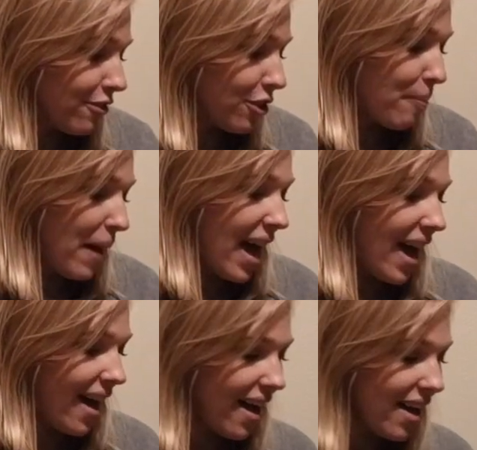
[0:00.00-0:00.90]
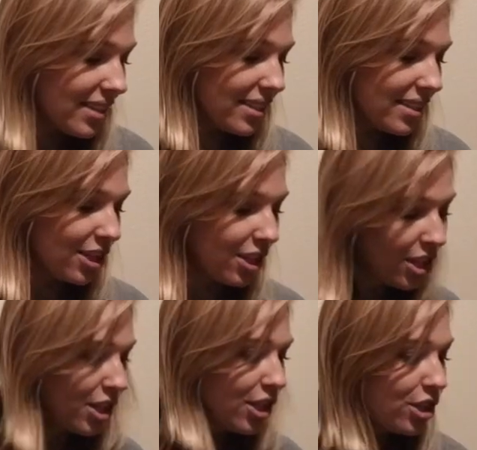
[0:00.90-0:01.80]
for the past
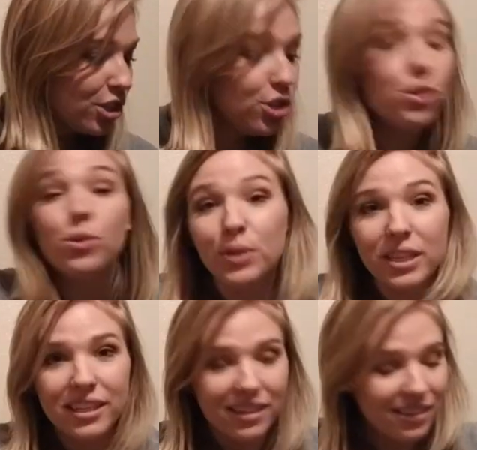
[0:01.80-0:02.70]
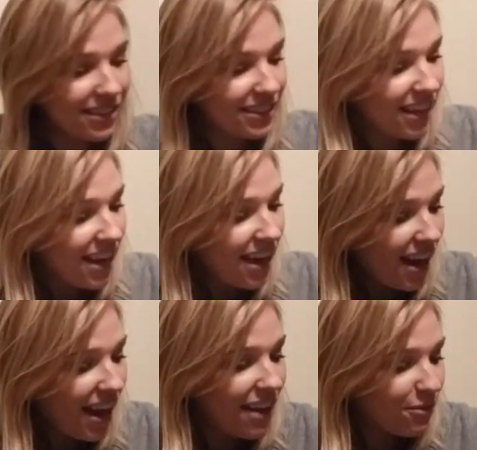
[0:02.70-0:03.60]
two years,
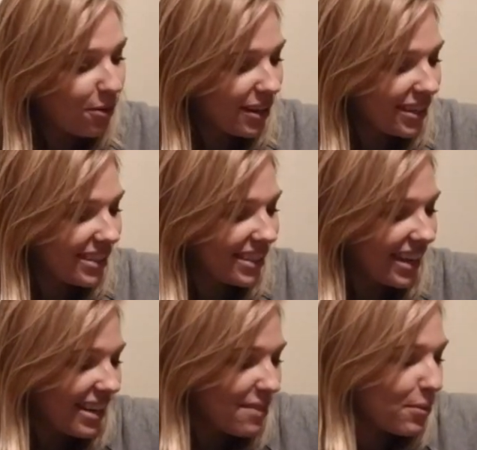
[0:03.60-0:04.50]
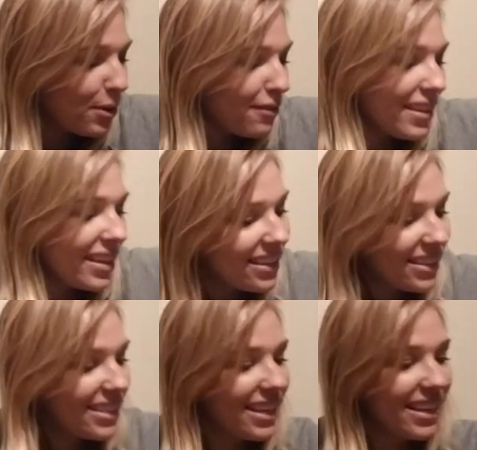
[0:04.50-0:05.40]
I have wanted to get him one of
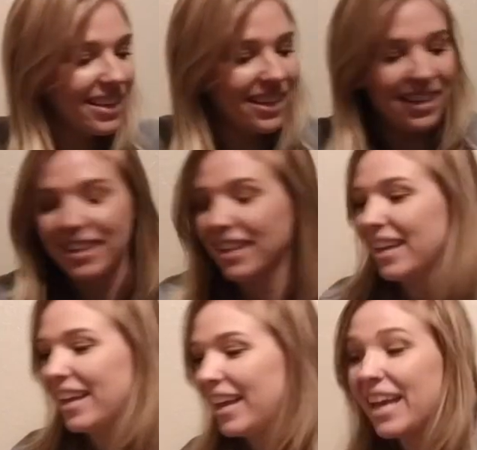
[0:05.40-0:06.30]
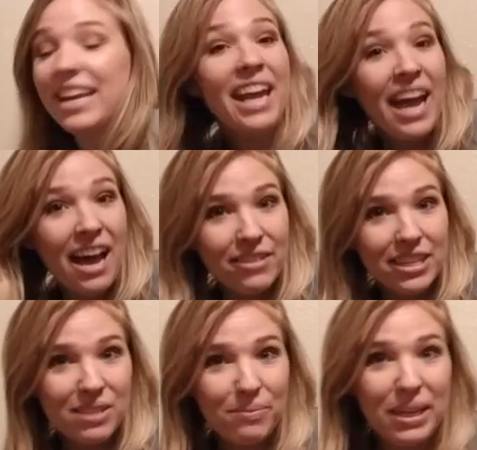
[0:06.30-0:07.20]
these. And I
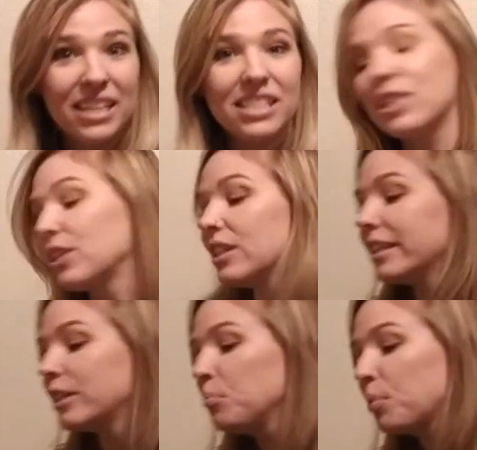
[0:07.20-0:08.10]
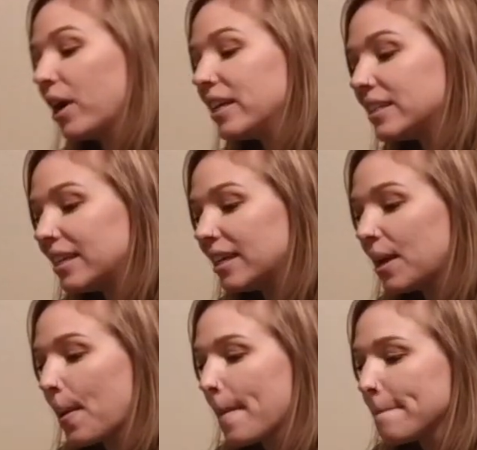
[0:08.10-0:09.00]
haven't because they're a little pricey.
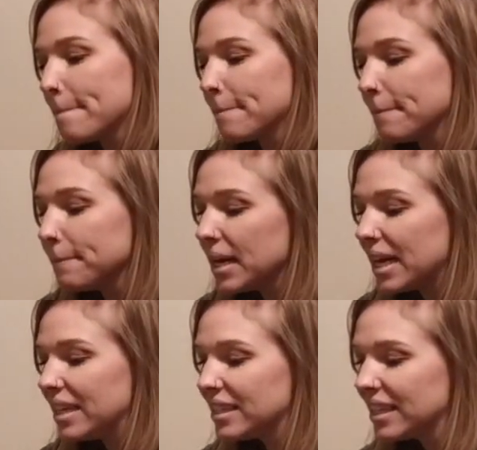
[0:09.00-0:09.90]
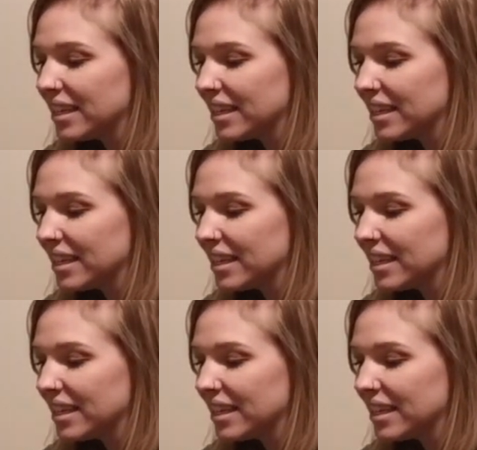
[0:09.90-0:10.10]
But